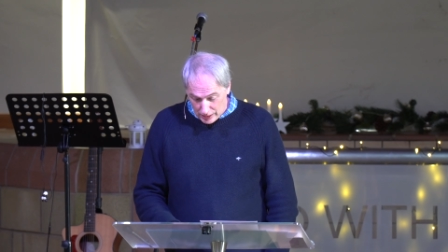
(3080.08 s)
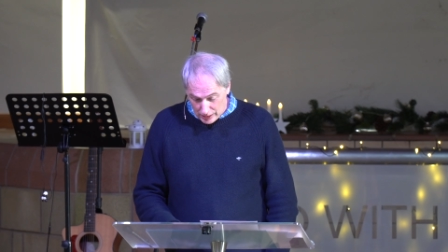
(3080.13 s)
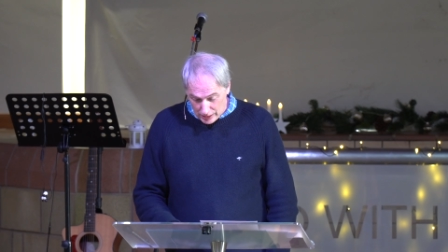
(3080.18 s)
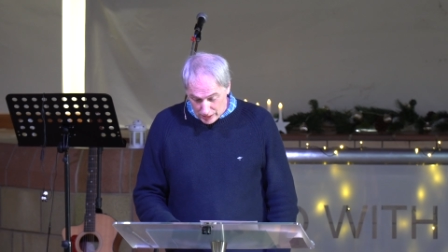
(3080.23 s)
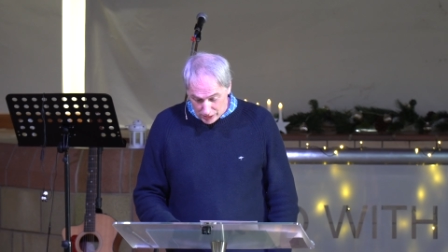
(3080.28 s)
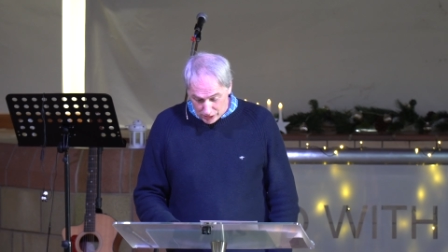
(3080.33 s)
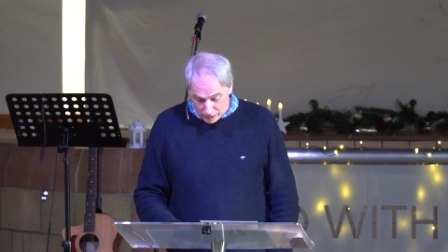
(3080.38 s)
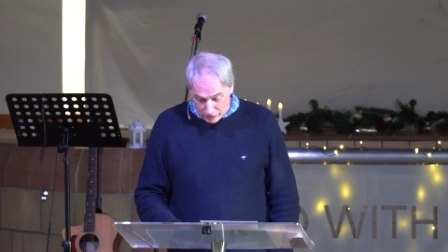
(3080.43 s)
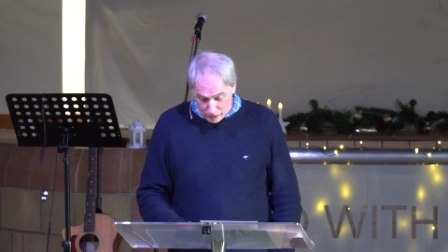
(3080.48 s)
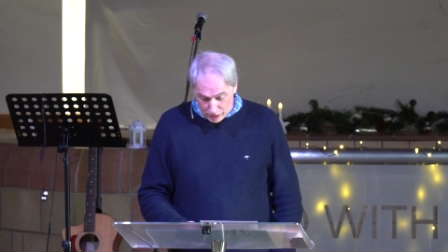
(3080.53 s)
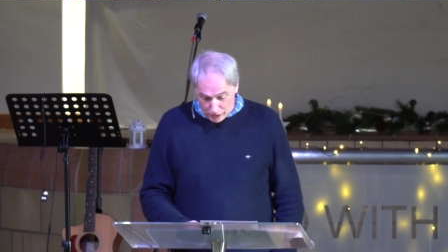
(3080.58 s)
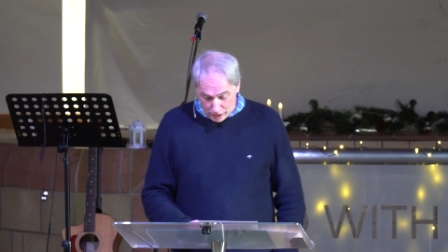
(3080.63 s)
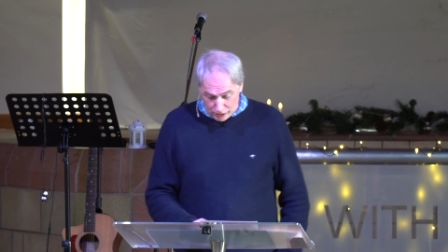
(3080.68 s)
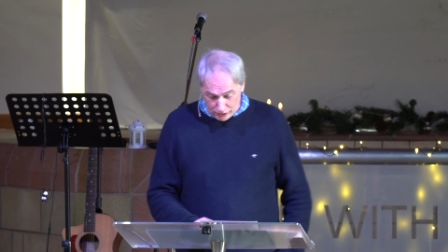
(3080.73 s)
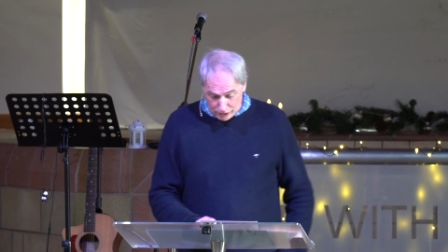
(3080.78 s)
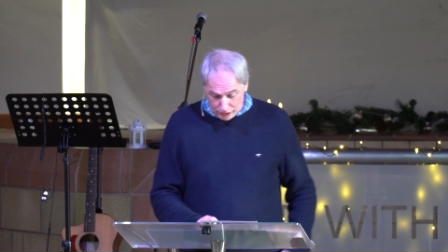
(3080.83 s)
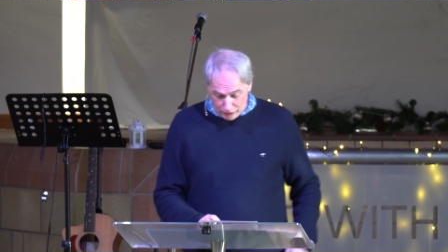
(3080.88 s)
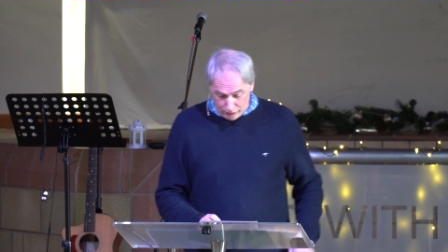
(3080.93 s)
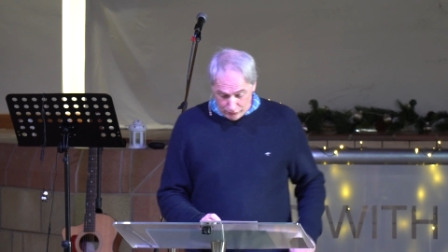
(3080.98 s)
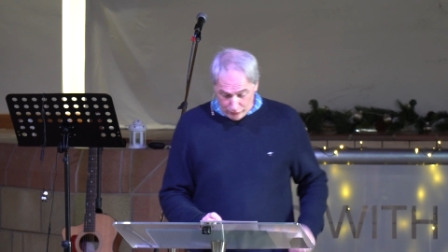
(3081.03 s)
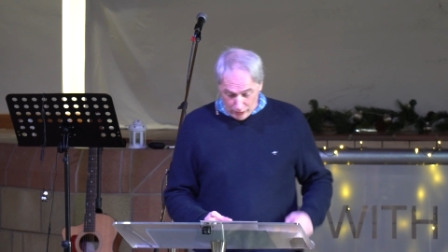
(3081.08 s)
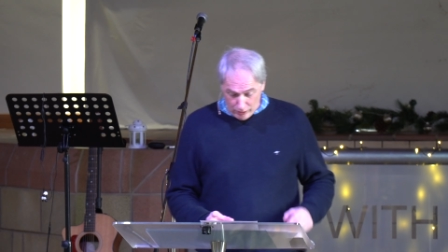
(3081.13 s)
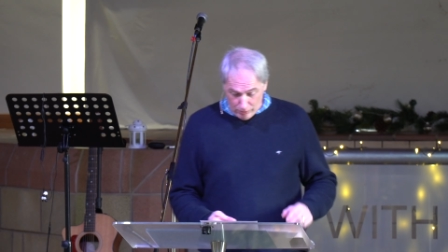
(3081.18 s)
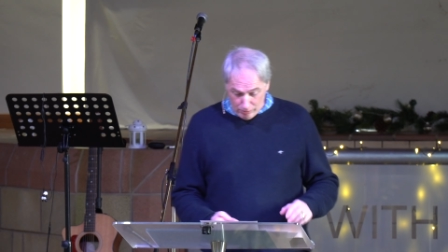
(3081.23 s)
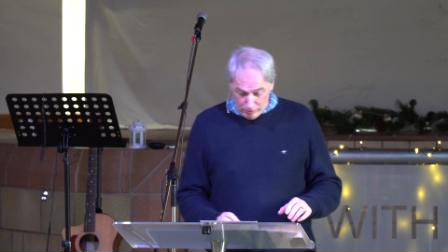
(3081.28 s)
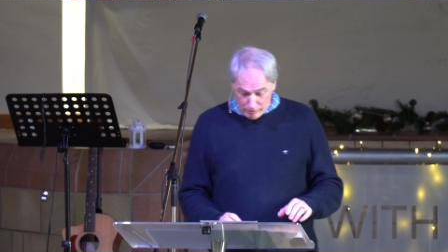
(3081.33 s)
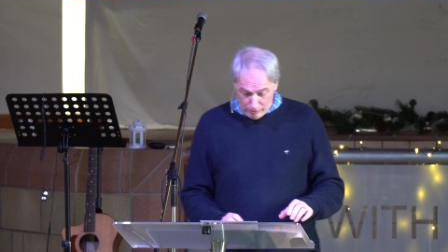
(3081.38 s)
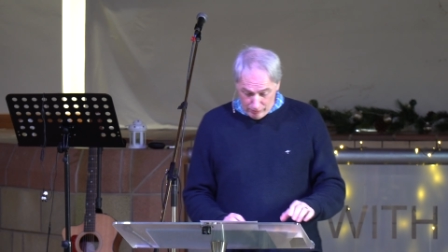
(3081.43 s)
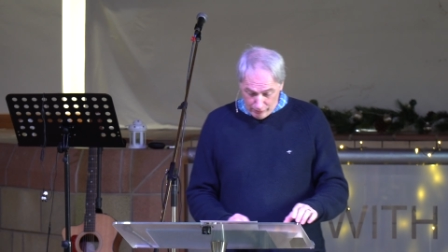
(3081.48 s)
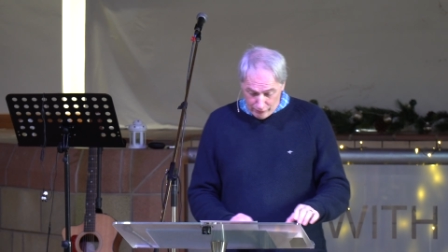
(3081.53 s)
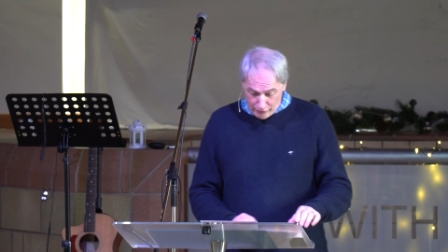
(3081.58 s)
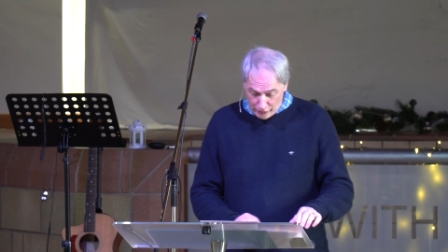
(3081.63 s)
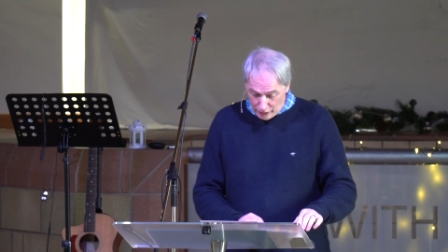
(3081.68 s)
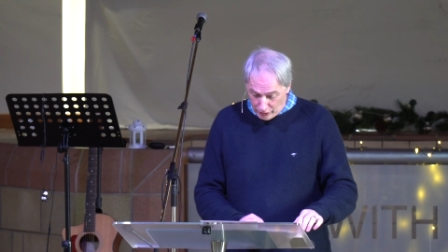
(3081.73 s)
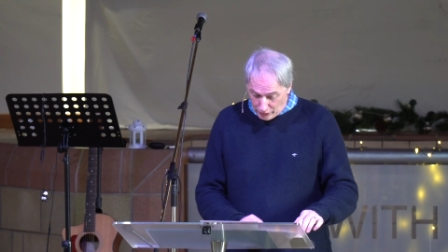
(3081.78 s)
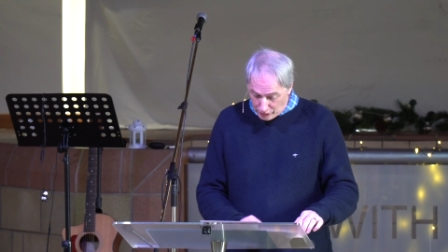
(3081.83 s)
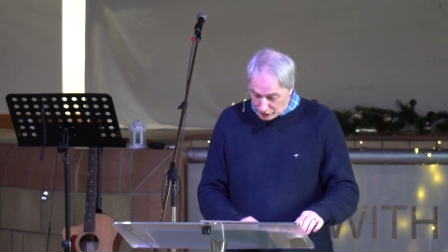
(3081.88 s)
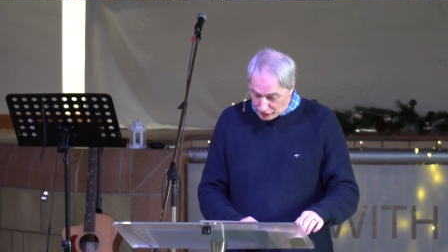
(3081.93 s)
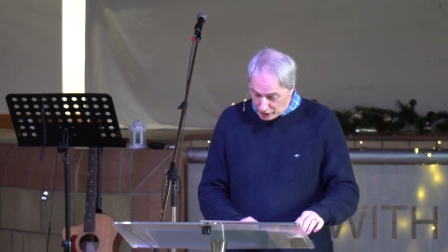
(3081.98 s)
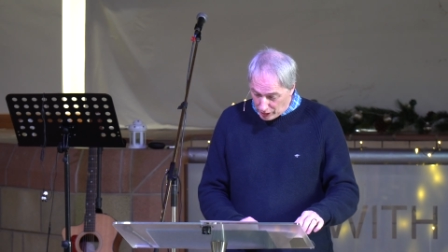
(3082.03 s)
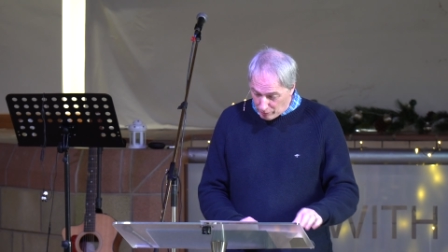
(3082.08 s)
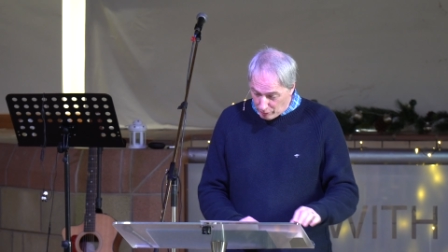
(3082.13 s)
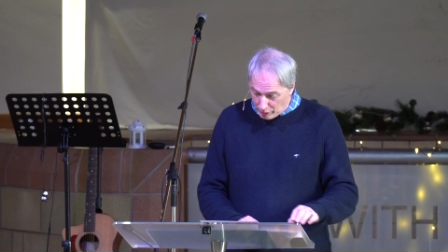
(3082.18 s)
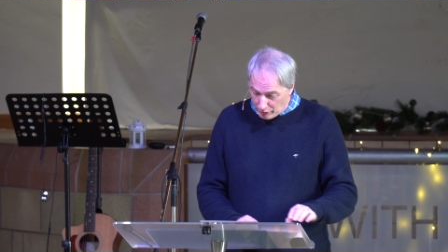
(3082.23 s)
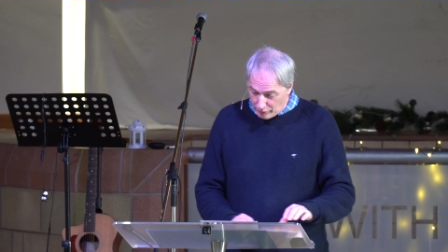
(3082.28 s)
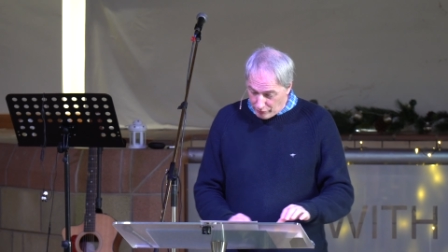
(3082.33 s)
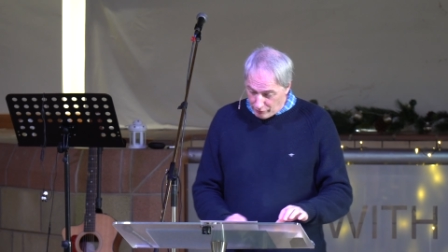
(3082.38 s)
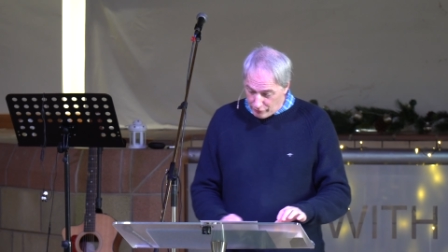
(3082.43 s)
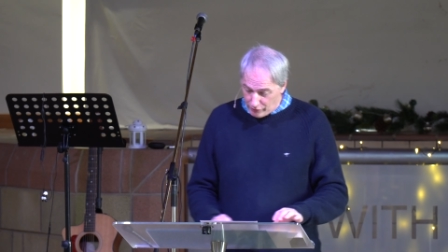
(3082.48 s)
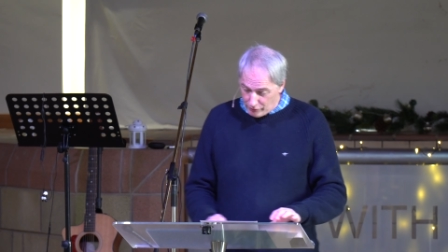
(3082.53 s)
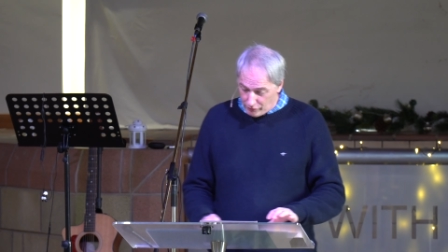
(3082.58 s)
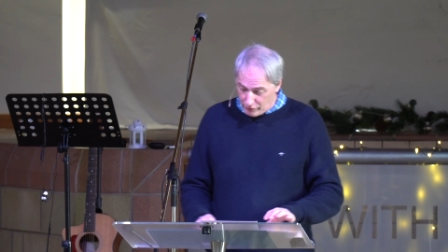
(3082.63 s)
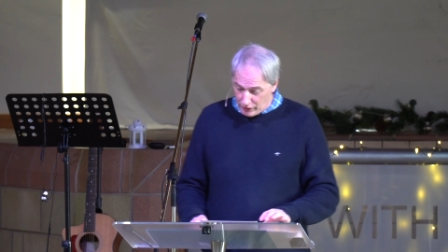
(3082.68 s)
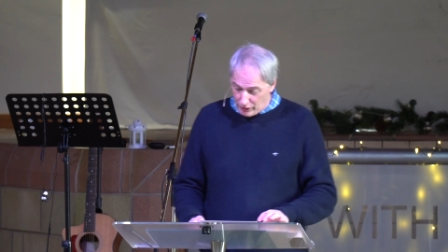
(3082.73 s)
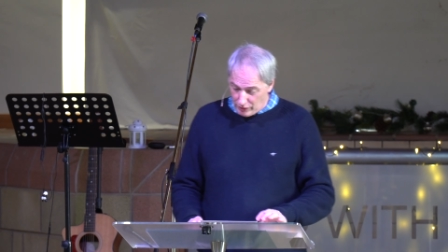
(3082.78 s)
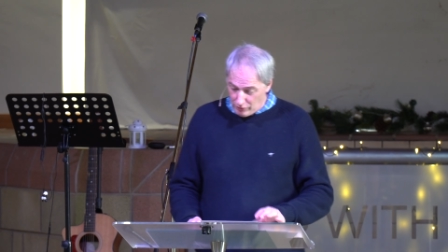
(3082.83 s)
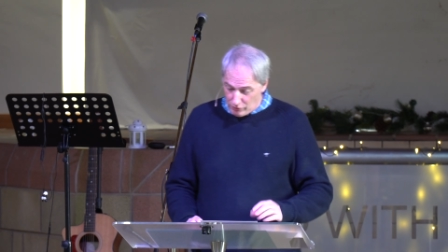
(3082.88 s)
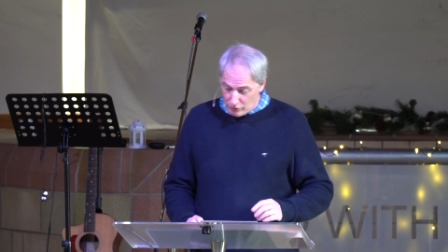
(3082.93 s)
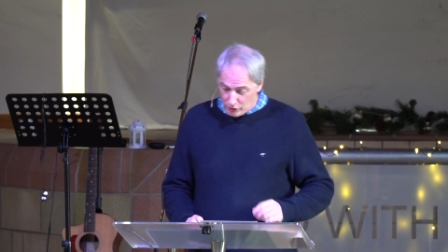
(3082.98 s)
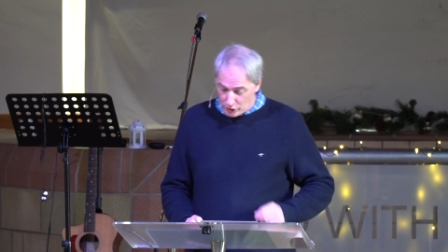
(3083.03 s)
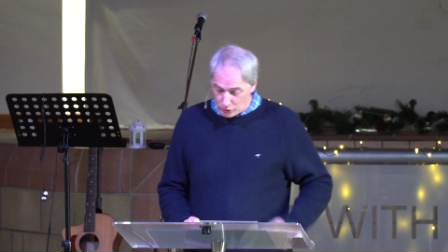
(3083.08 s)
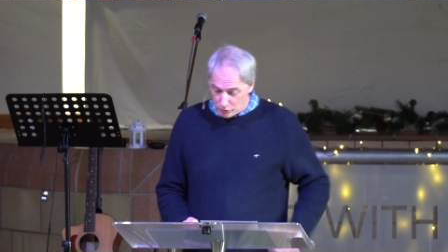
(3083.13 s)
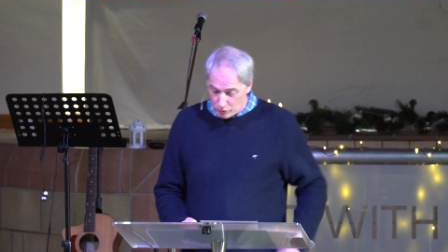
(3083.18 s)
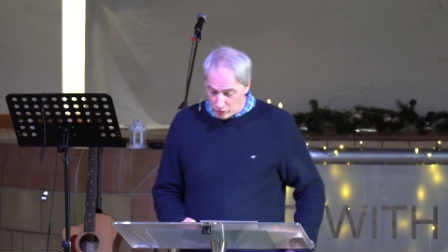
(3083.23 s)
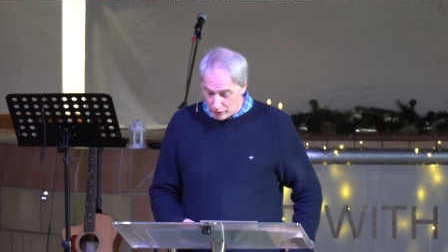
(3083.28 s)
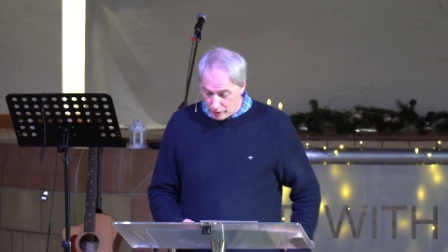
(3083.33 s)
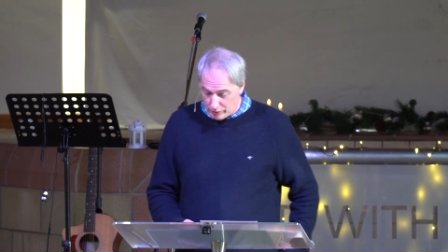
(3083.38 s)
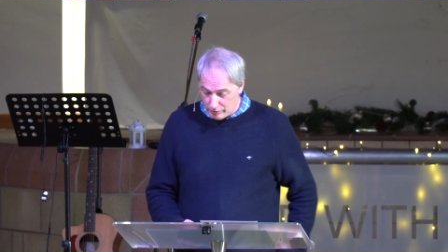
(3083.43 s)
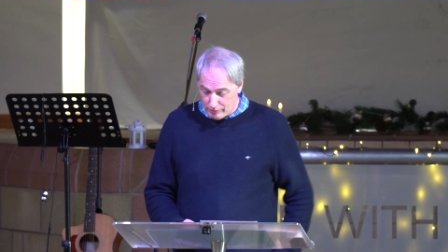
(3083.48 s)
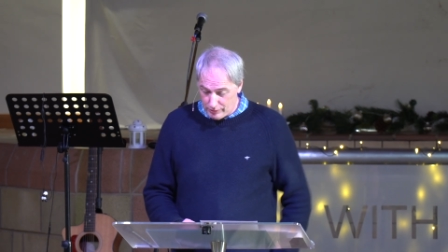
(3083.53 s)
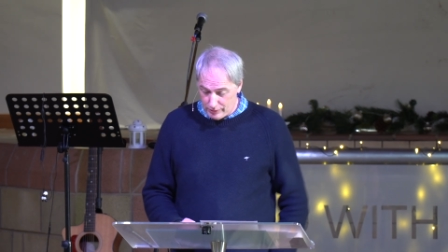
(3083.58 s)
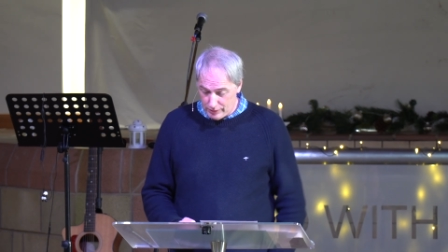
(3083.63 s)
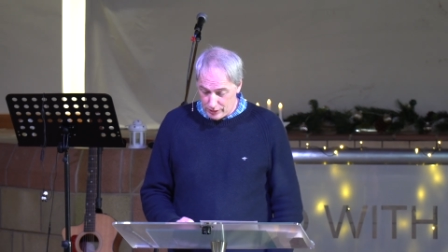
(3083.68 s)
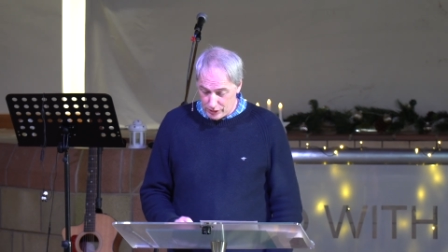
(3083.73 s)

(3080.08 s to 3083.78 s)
It's a verse from, found in Psalm 115, verse 1.